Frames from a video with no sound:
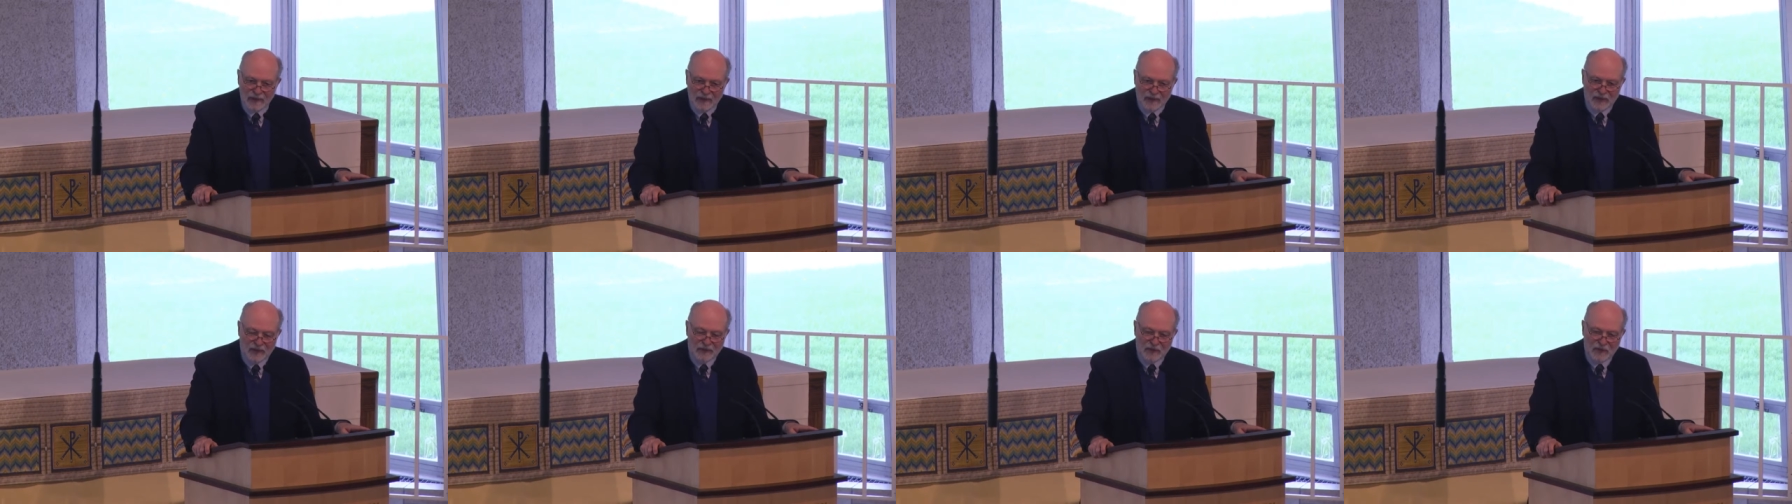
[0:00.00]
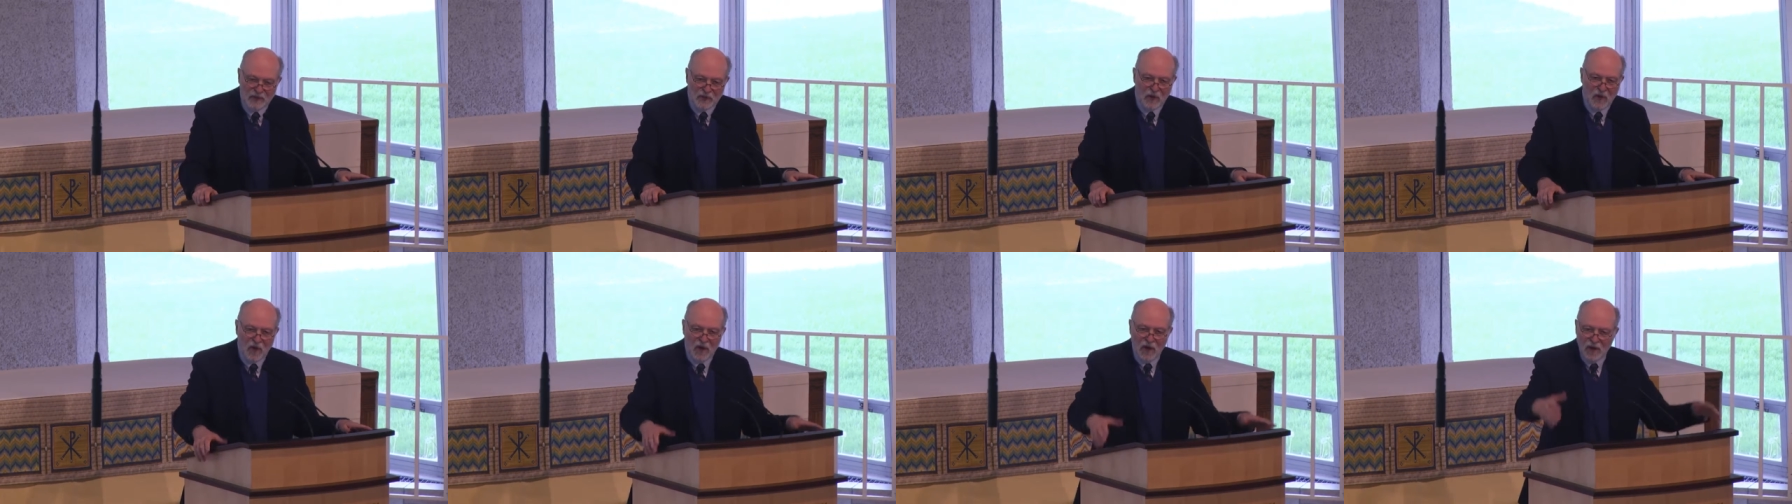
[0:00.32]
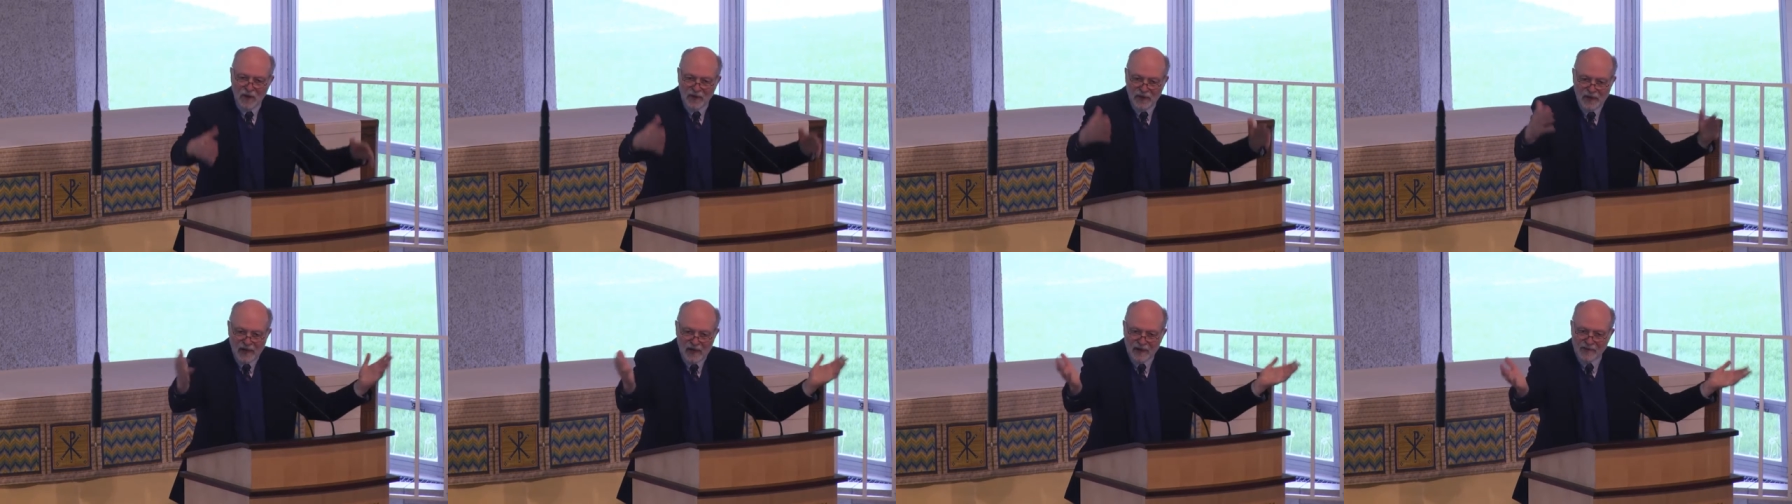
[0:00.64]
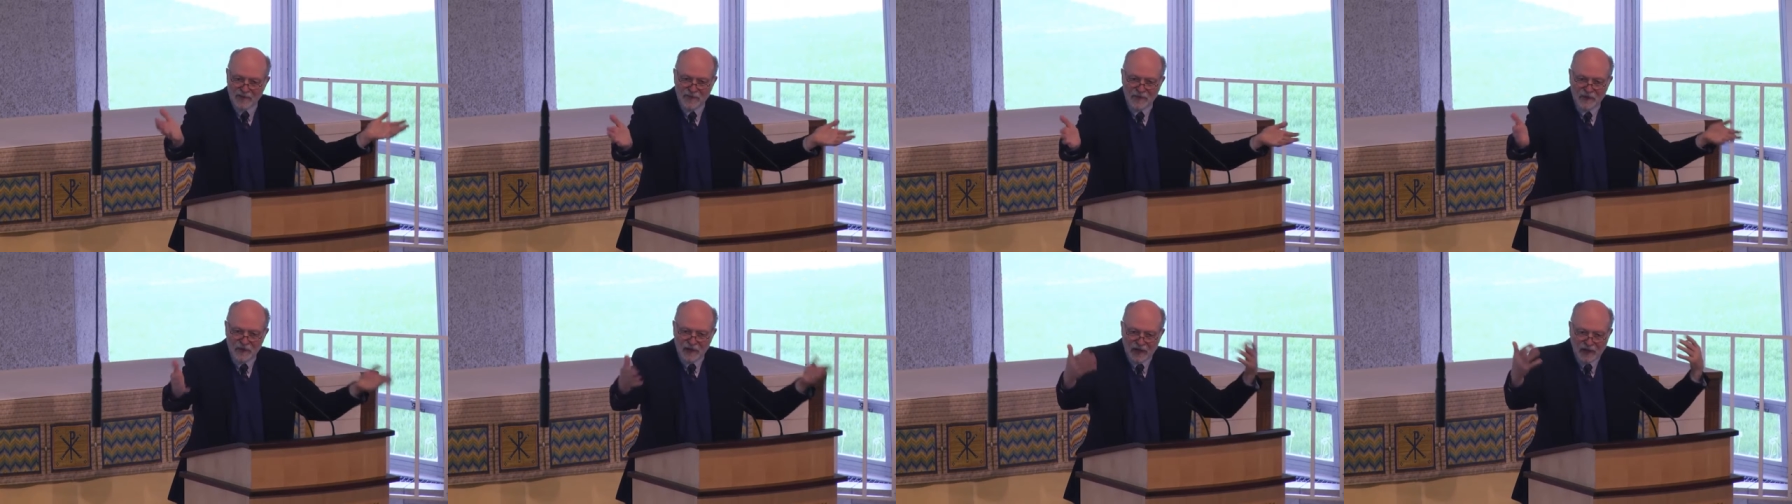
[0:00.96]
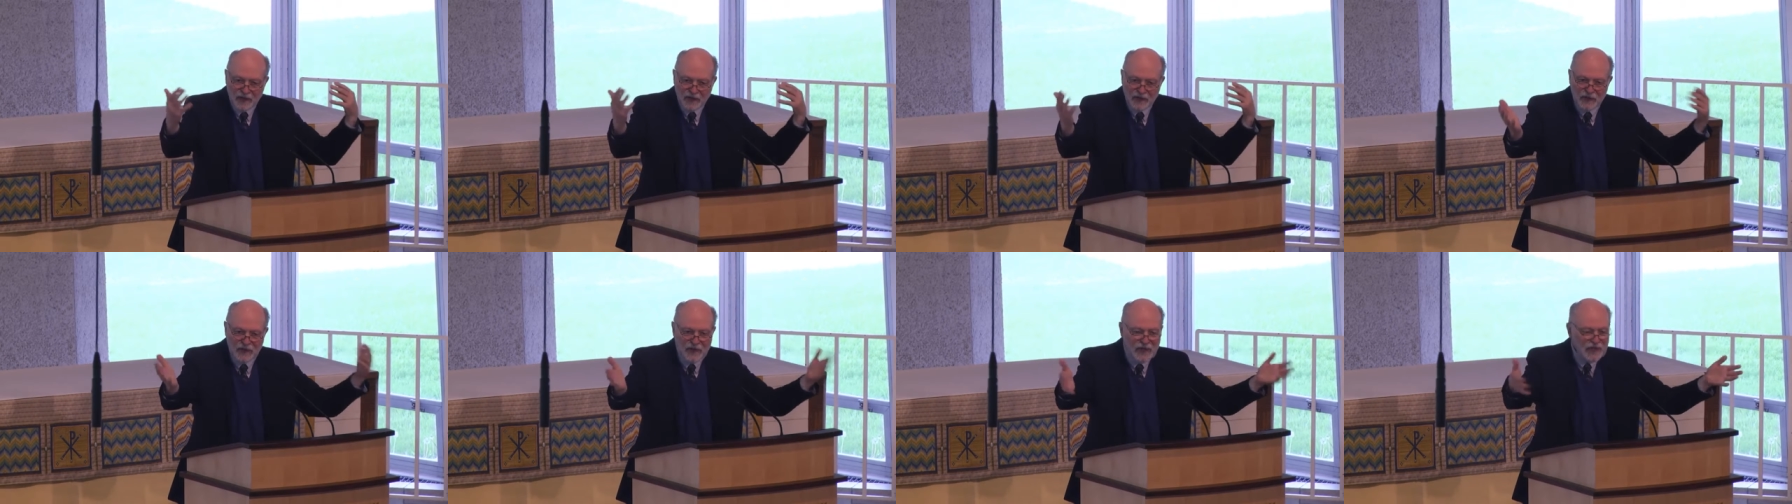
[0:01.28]
As if it's all there for
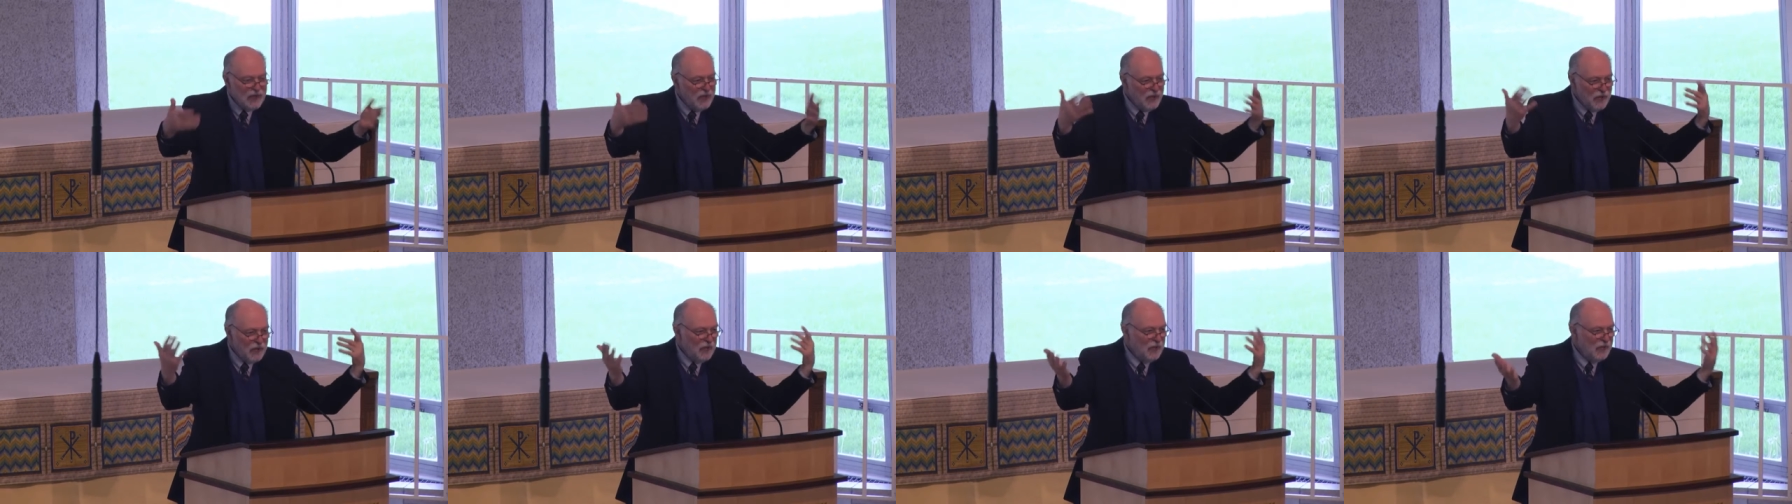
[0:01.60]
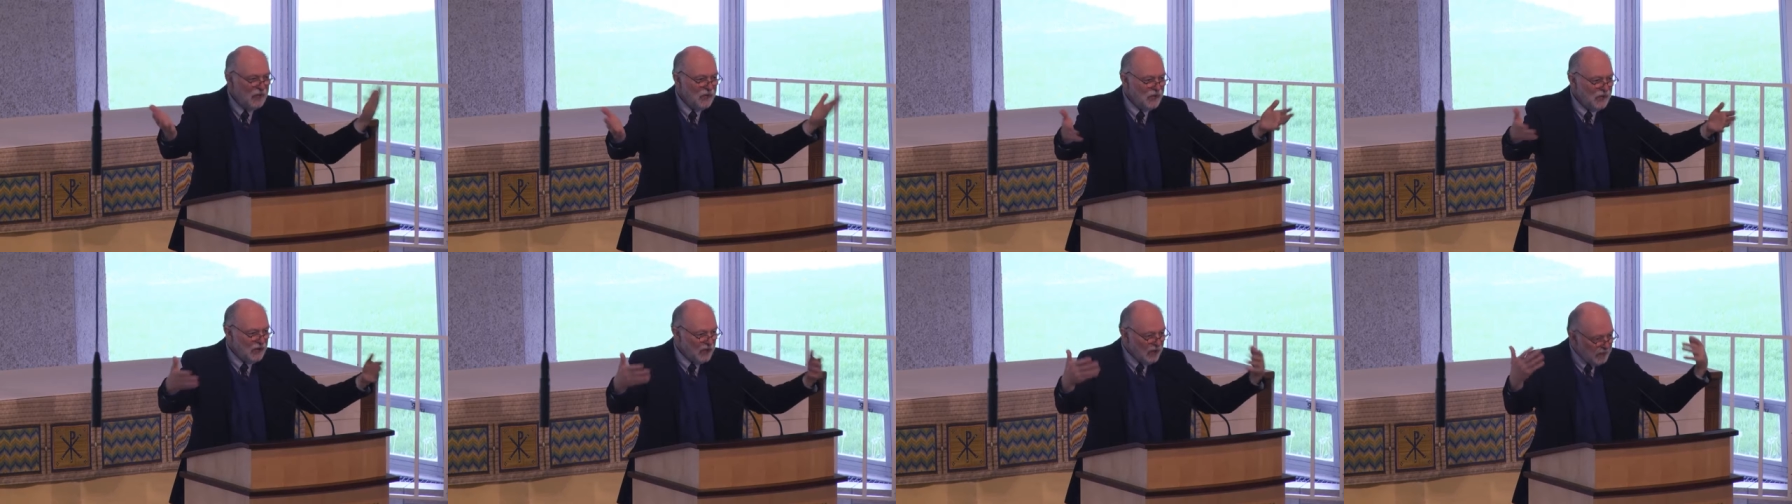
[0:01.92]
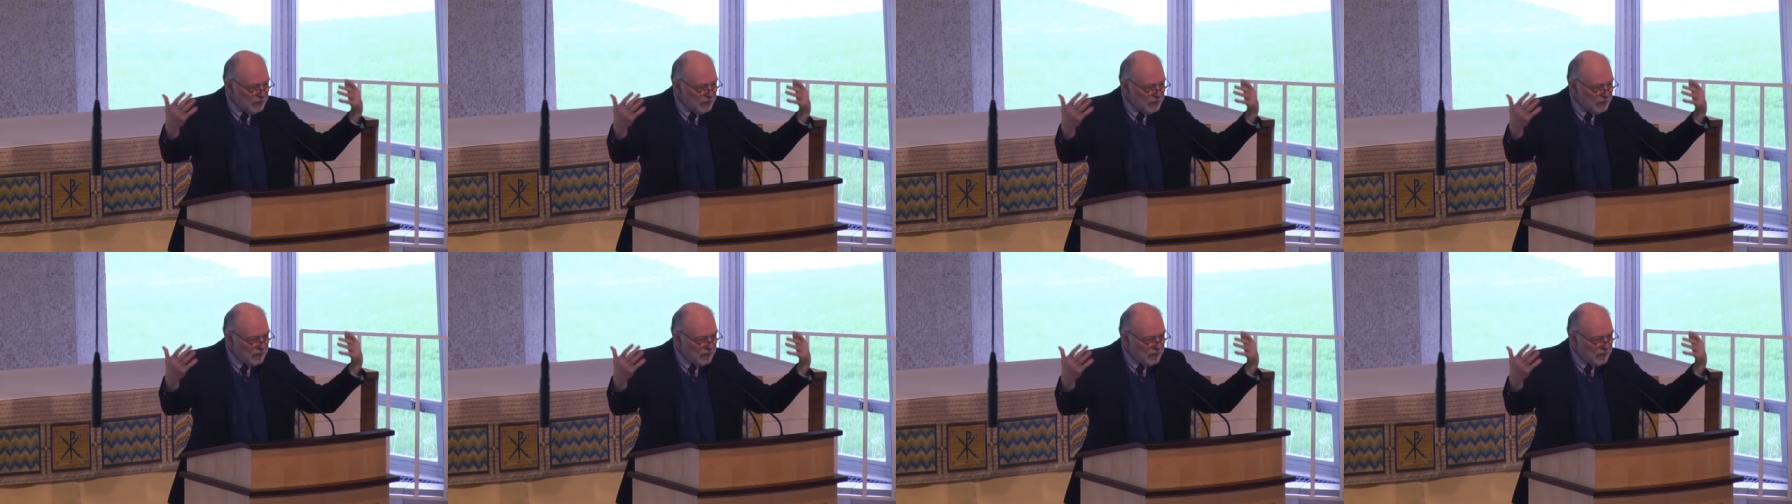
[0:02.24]
us to use